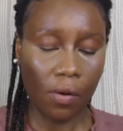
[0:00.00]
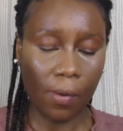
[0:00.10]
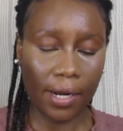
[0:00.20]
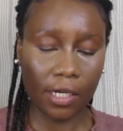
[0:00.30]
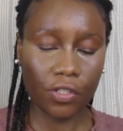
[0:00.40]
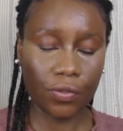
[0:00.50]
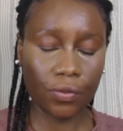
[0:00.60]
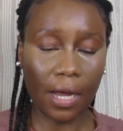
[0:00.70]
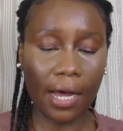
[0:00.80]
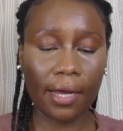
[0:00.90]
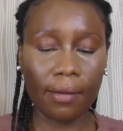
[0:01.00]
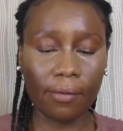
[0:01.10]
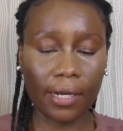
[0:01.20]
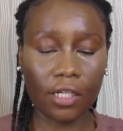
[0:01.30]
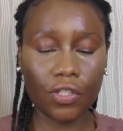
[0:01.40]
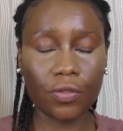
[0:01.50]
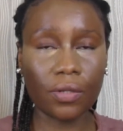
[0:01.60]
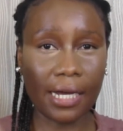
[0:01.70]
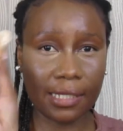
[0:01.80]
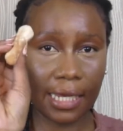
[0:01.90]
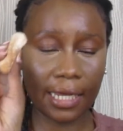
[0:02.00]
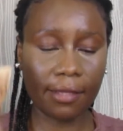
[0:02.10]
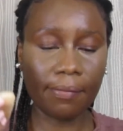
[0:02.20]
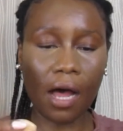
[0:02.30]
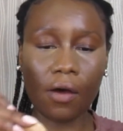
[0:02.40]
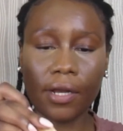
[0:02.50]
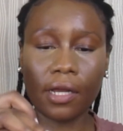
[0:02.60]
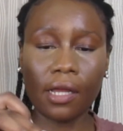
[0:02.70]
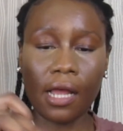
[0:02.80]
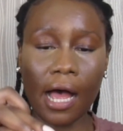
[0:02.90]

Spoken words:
What I do, I take the powder,